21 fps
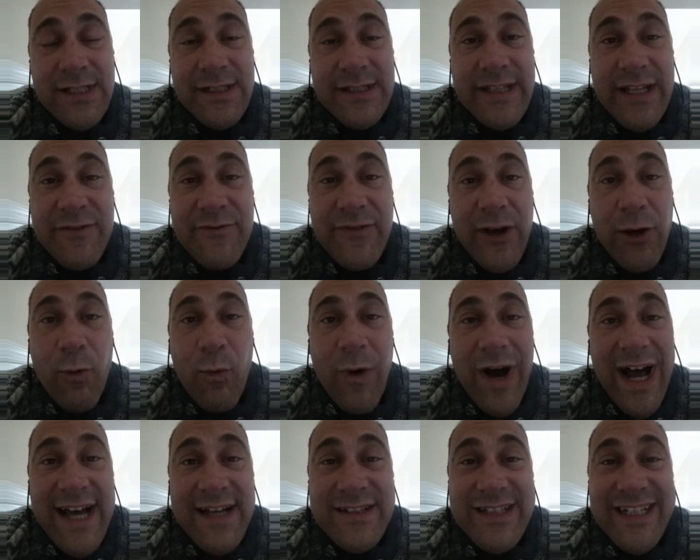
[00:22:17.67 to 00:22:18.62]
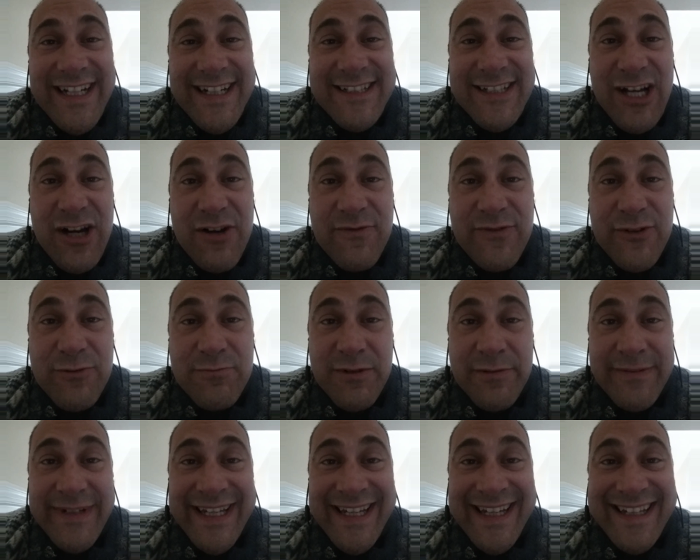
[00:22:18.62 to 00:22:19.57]
They felt wildly uncomfortable
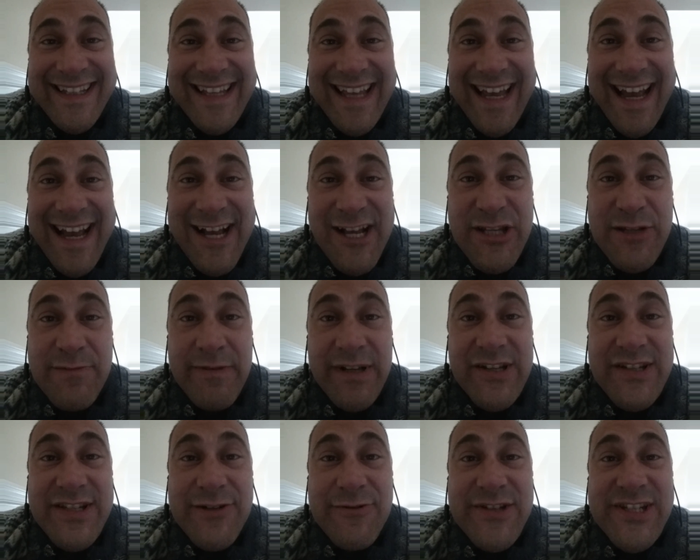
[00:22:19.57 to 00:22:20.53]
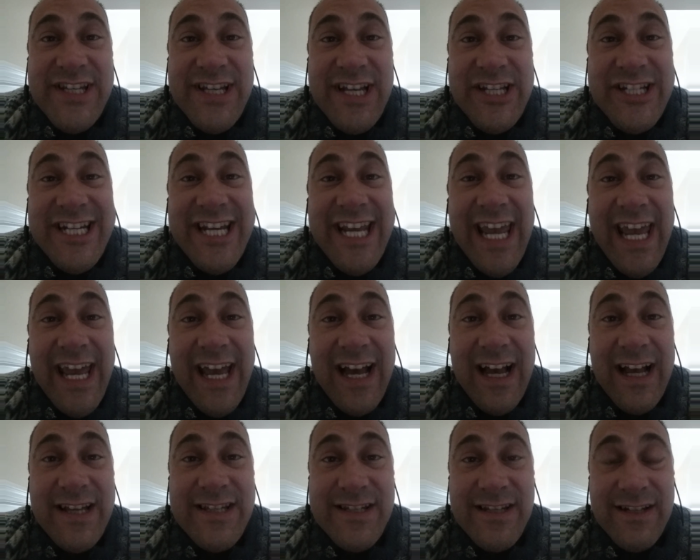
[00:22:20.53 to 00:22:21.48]
being in the house because there was such
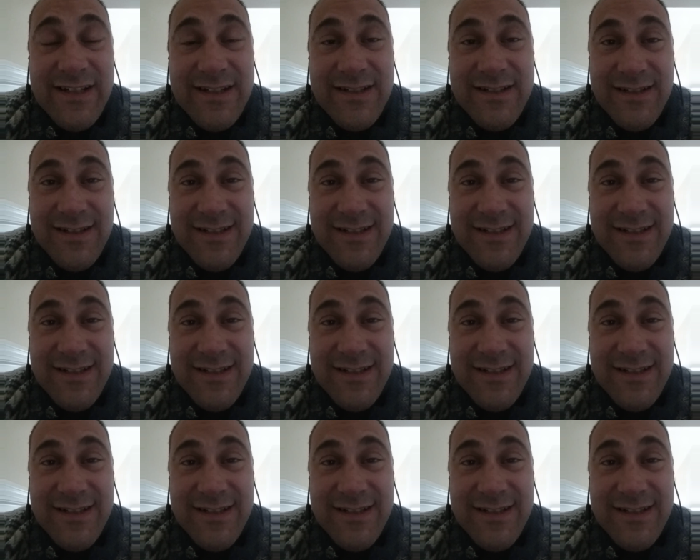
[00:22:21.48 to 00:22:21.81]
chaos.